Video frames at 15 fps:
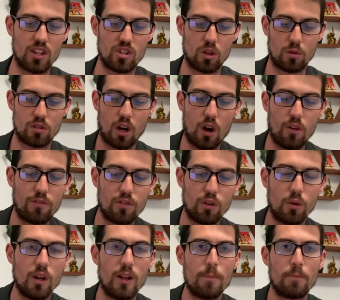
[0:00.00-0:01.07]
So tofu
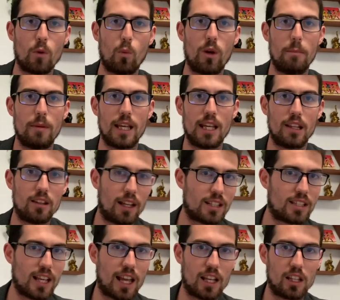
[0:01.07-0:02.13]
would be let's
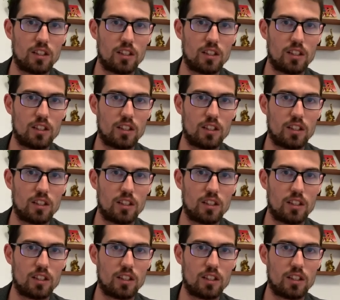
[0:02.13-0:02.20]
say